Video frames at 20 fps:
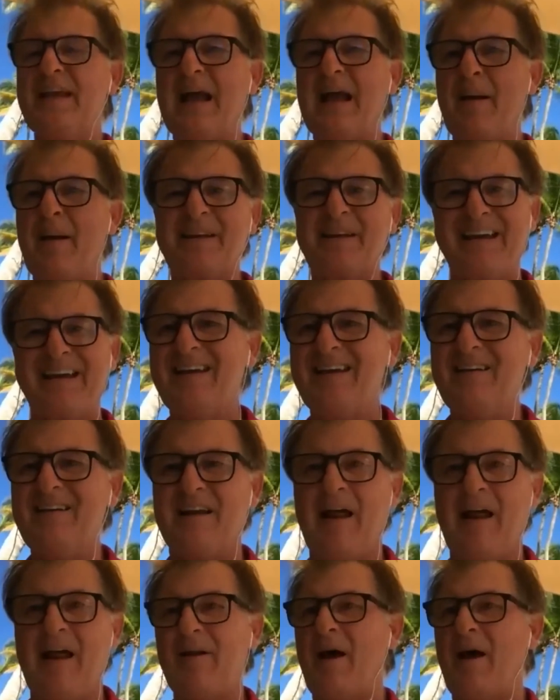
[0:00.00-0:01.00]
I'm
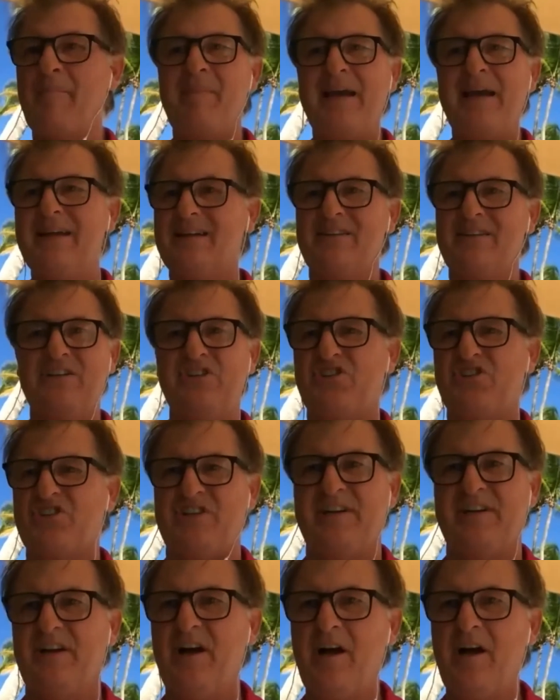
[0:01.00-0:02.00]
kidding? I'm not making this
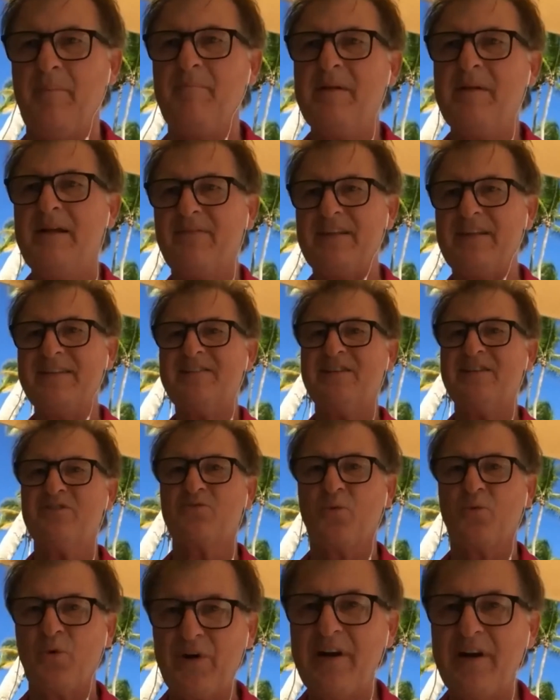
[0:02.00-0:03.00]
shit up. This
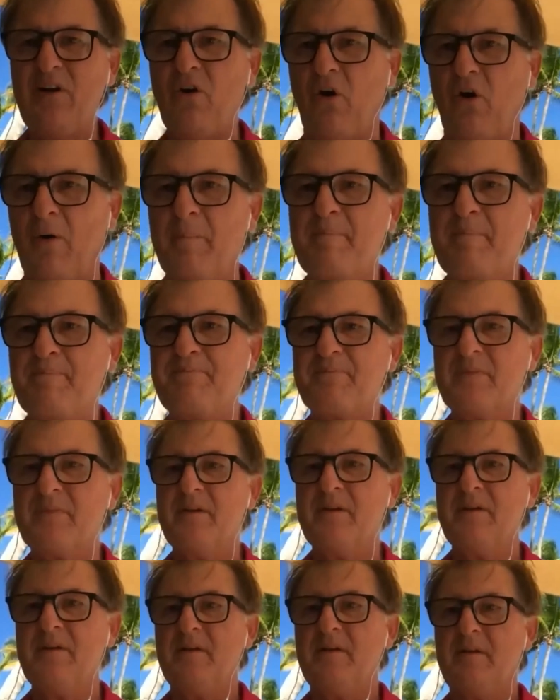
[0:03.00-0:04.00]
is real,
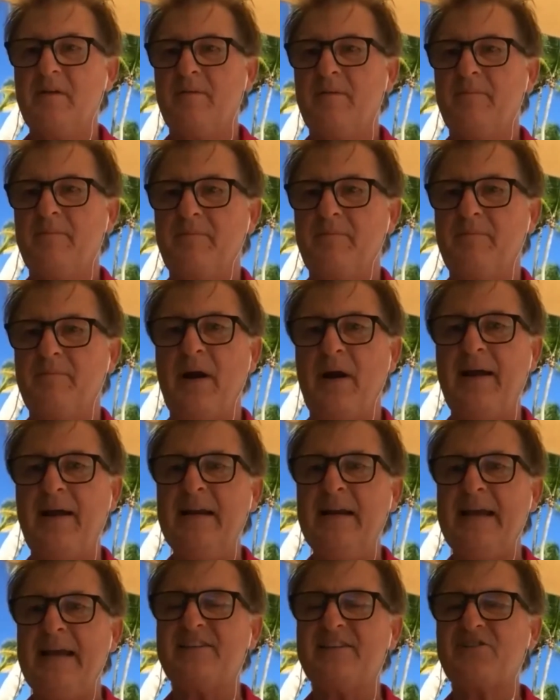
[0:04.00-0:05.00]
right?
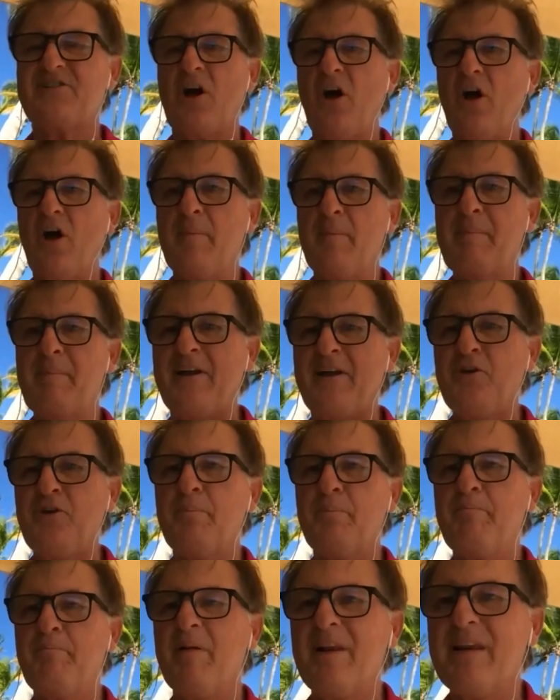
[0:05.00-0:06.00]
It's all about your
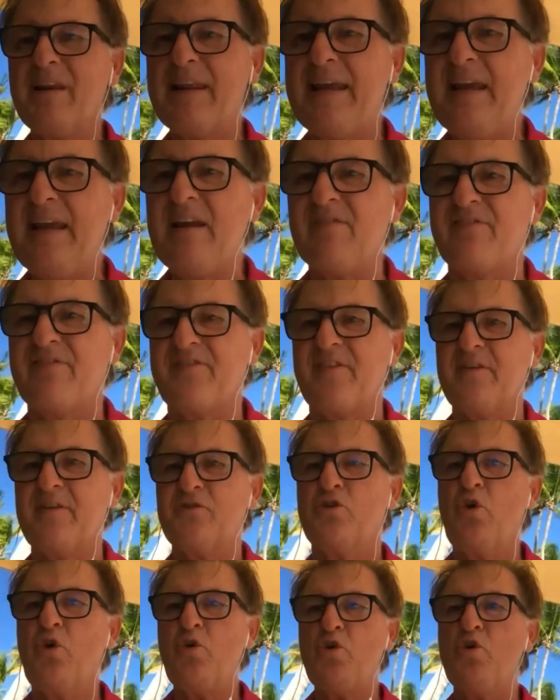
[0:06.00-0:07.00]
belief.
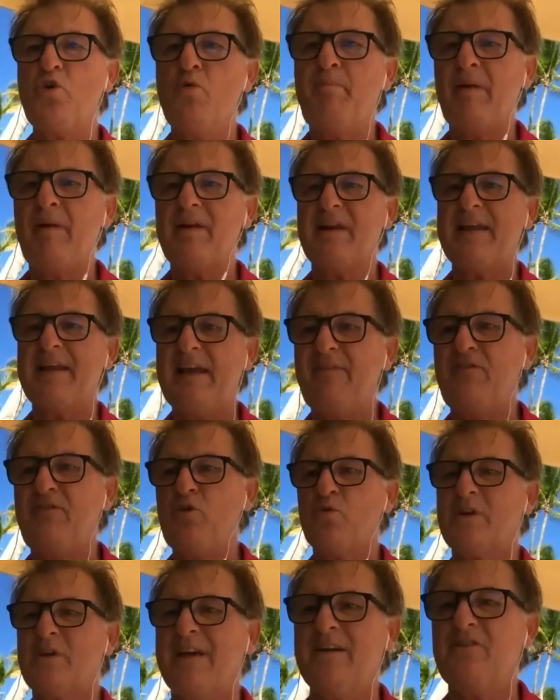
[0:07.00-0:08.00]
Do you believe
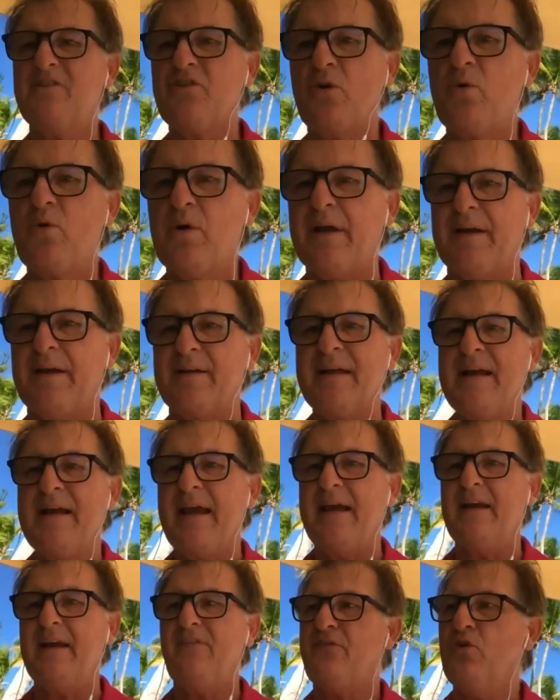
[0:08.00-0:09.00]
you can do it?
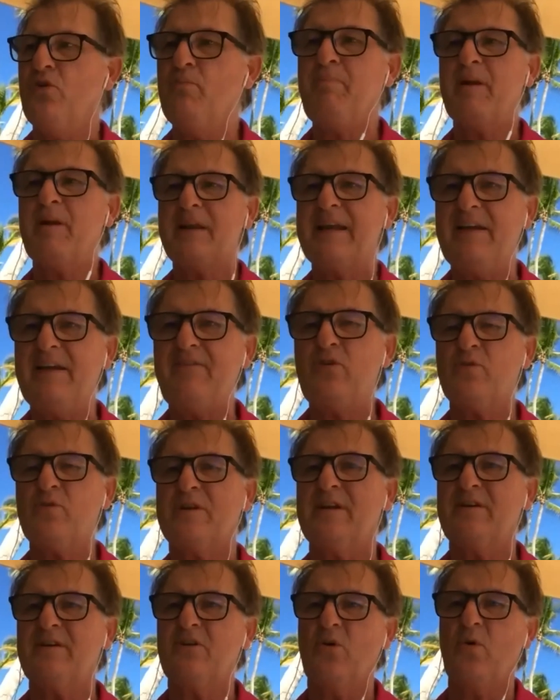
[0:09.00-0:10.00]
And if you believe you
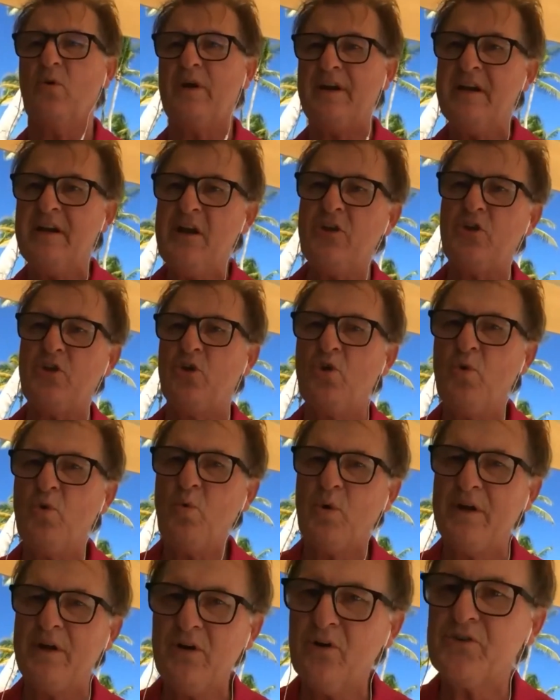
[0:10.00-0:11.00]
can do it, you
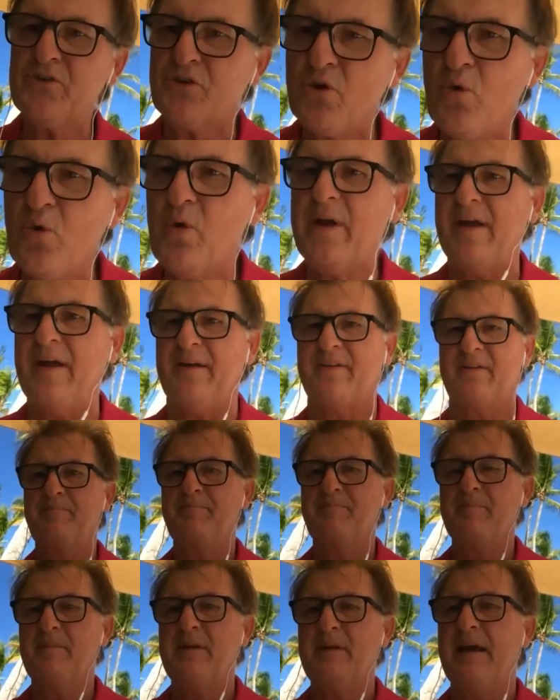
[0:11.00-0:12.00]
will do it.
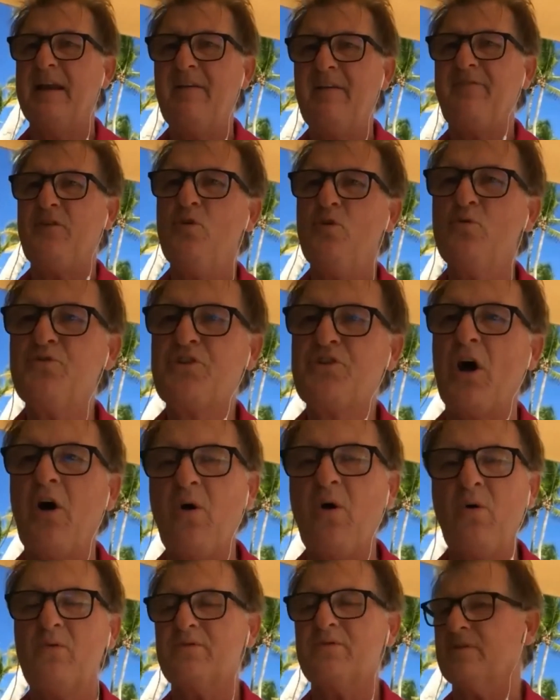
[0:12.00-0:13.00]
And if you
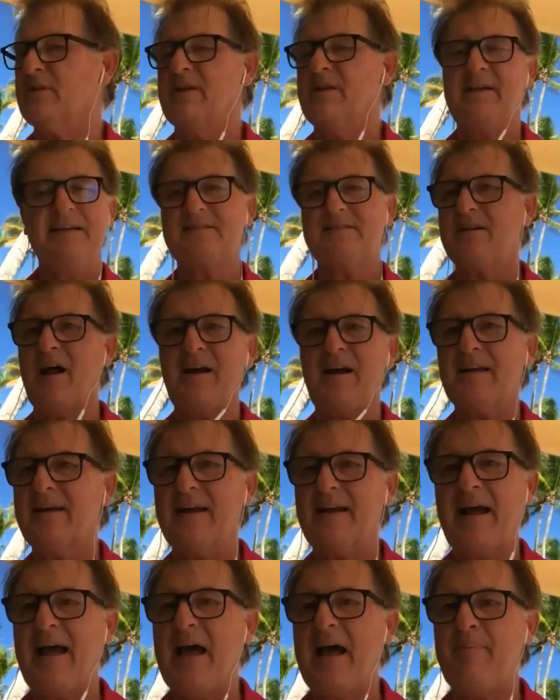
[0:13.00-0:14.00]
don't, it's not going
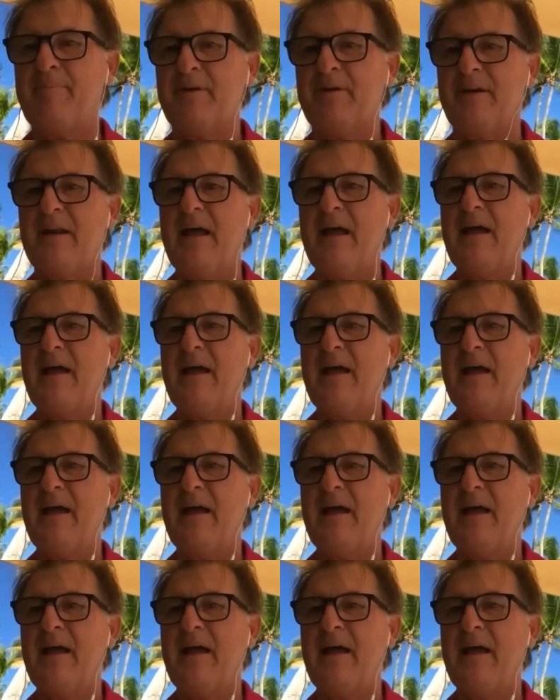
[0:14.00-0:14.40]
to happen.